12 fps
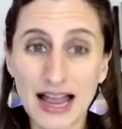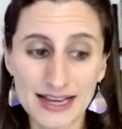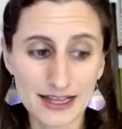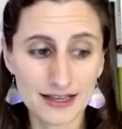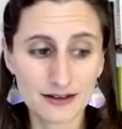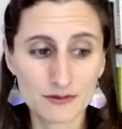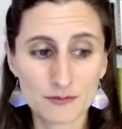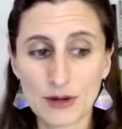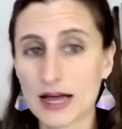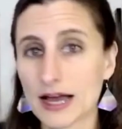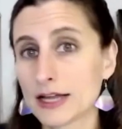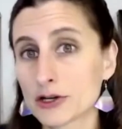it
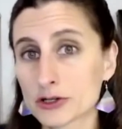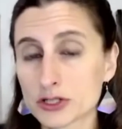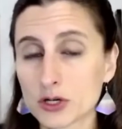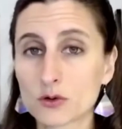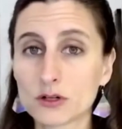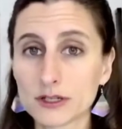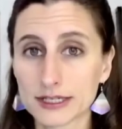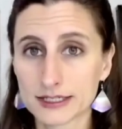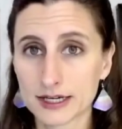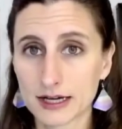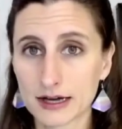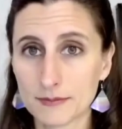by your total
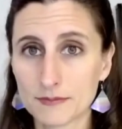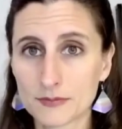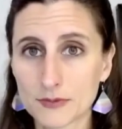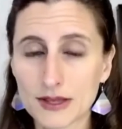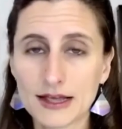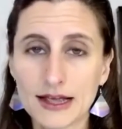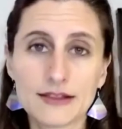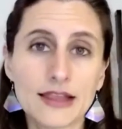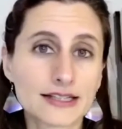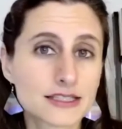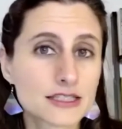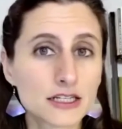income. And
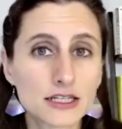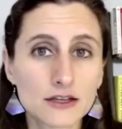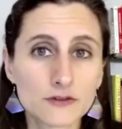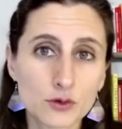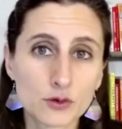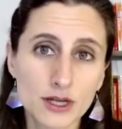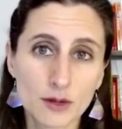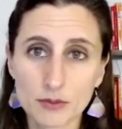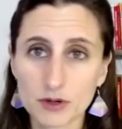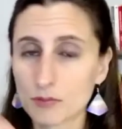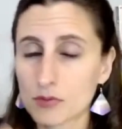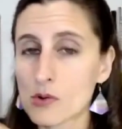that's going to give you a
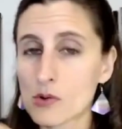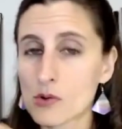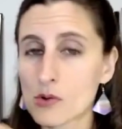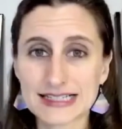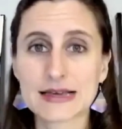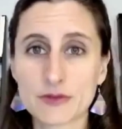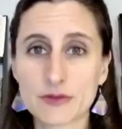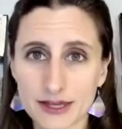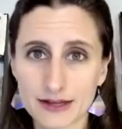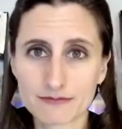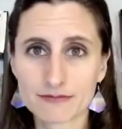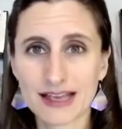number point
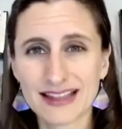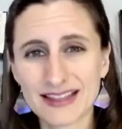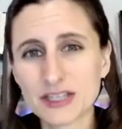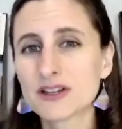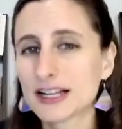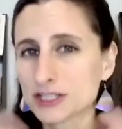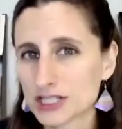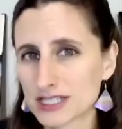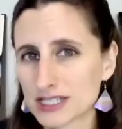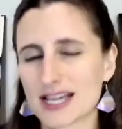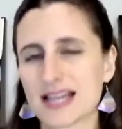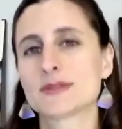something. And then you can actually
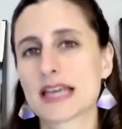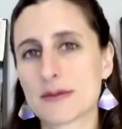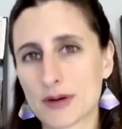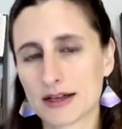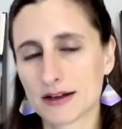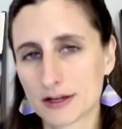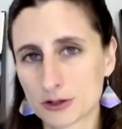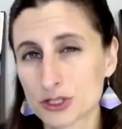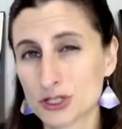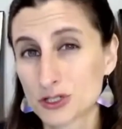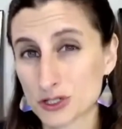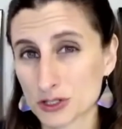times that by
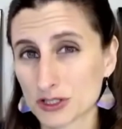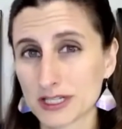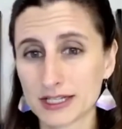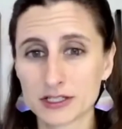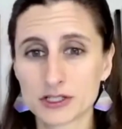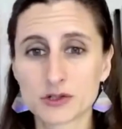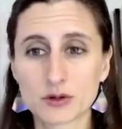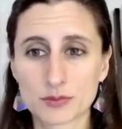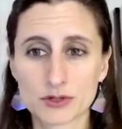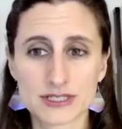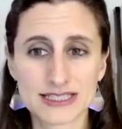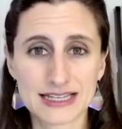100 to turn it into a
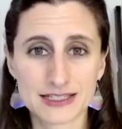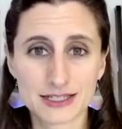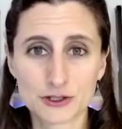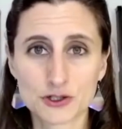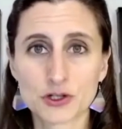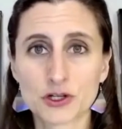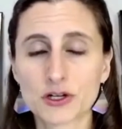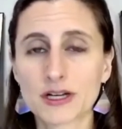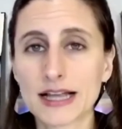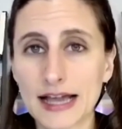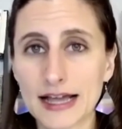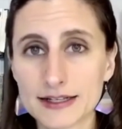percentage. So you're
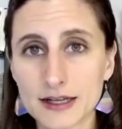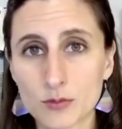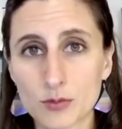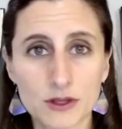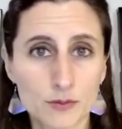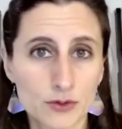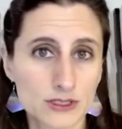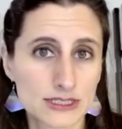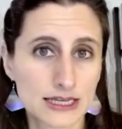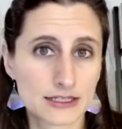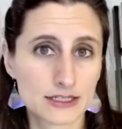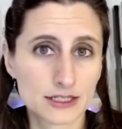going to end up with a
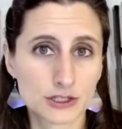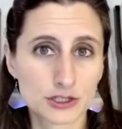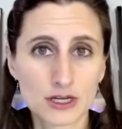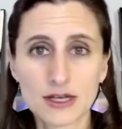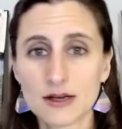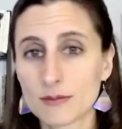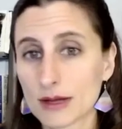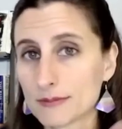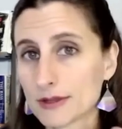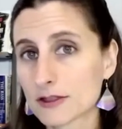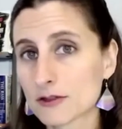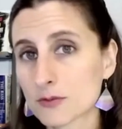percentage. Might
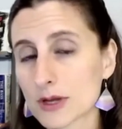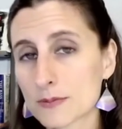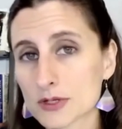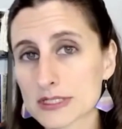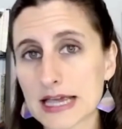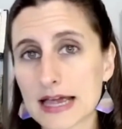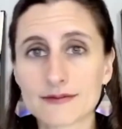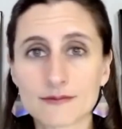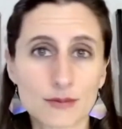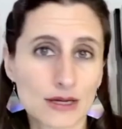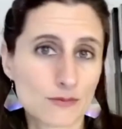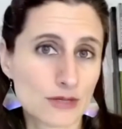be 3%,
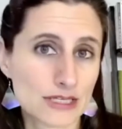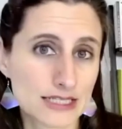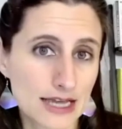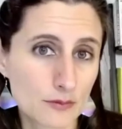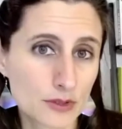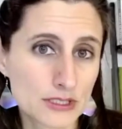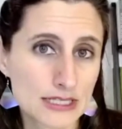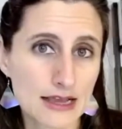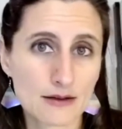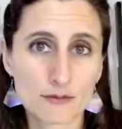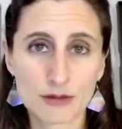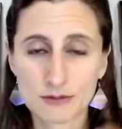might be
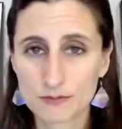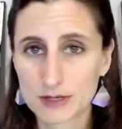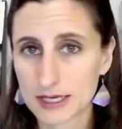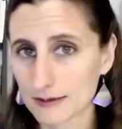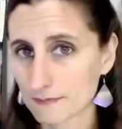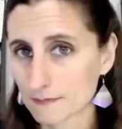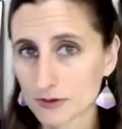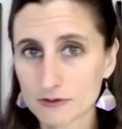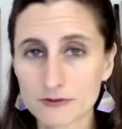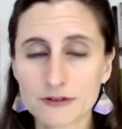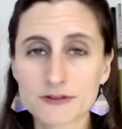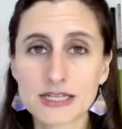10%, might be
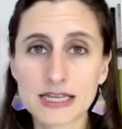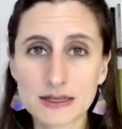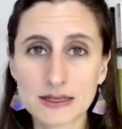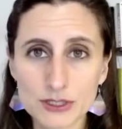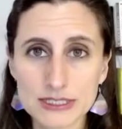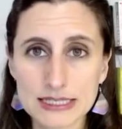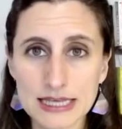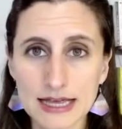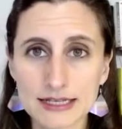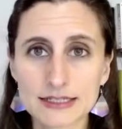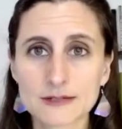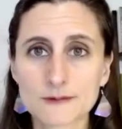15%.